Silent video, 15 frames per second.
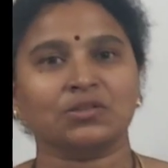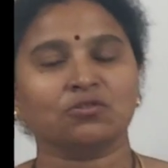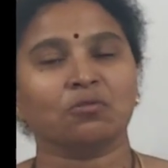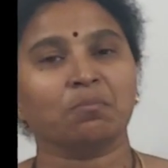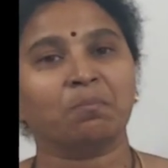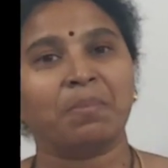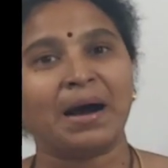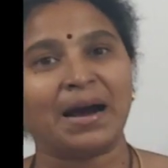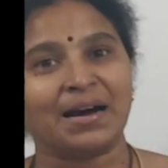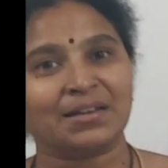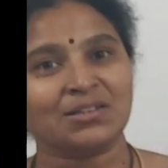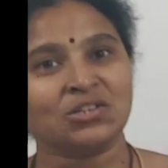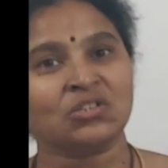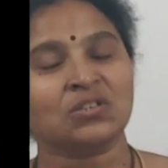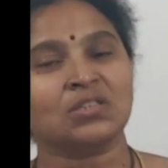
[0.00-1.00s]
So
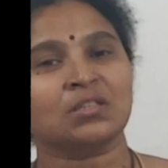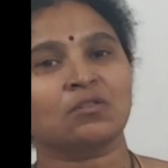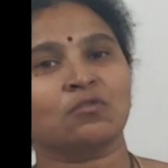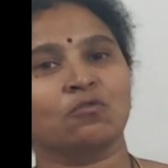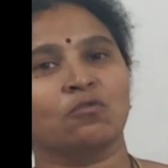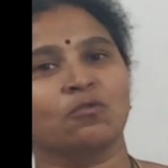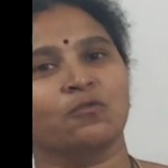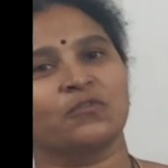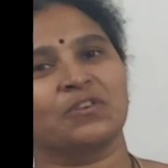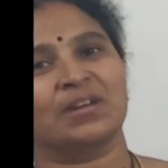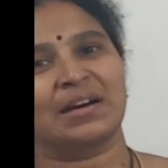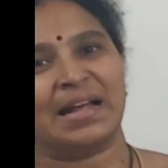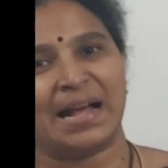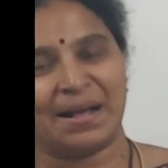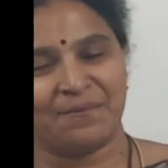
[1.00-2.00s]
barish is the code
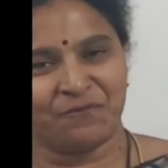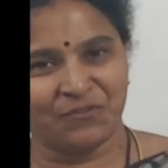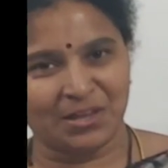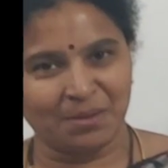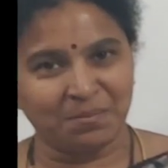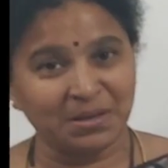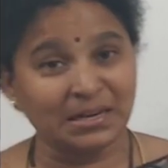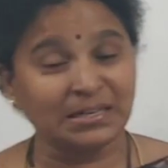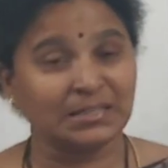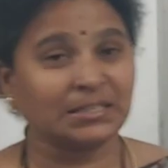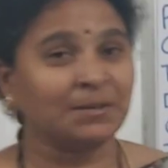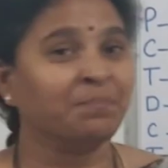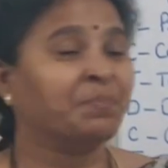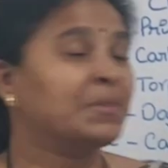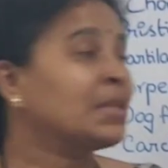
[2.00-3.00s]
for amphibians.